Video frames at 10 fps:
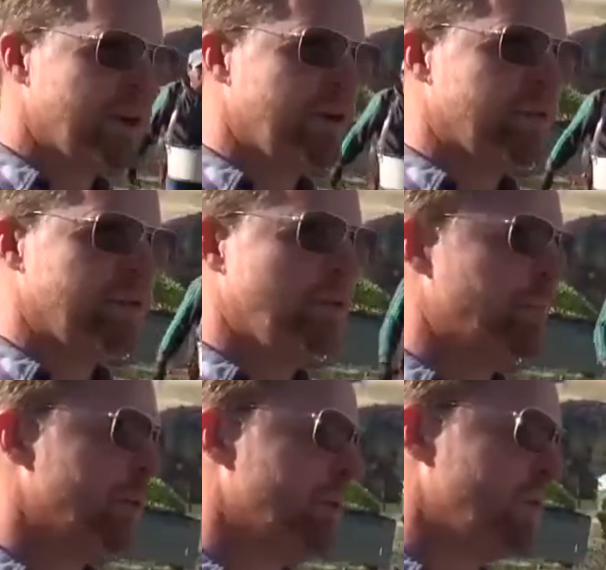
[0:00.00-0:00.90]
uh, you know
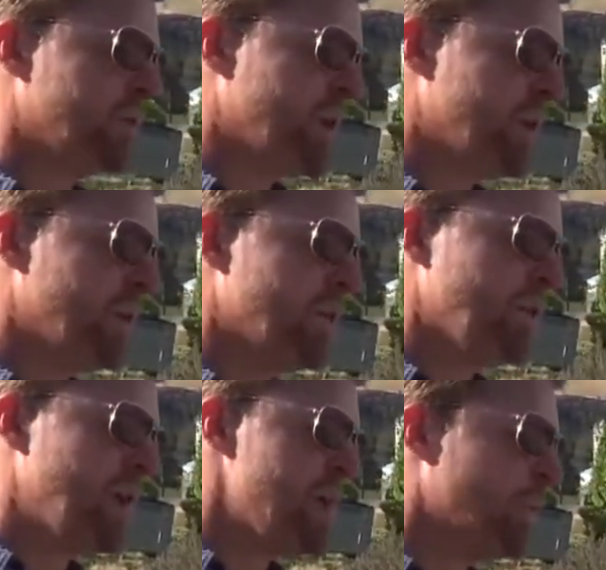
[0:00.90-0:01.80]
super early start,
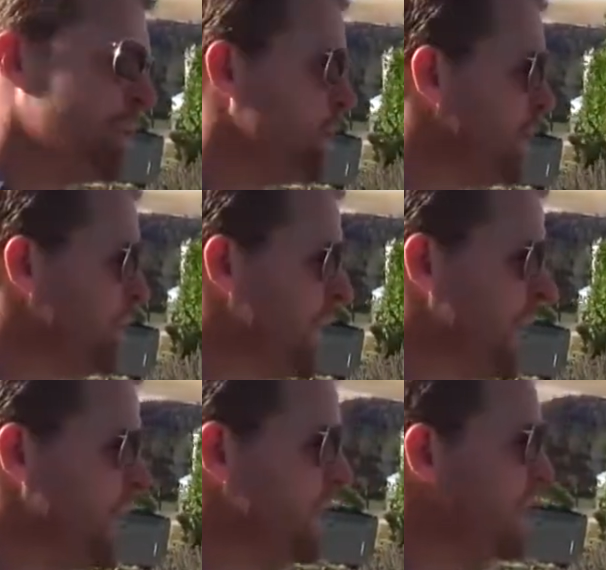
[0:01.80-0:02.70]
early April, early
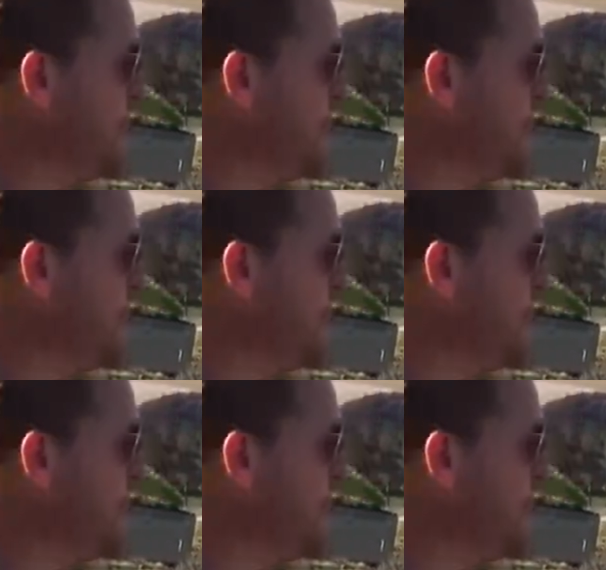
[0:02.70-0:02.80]
May,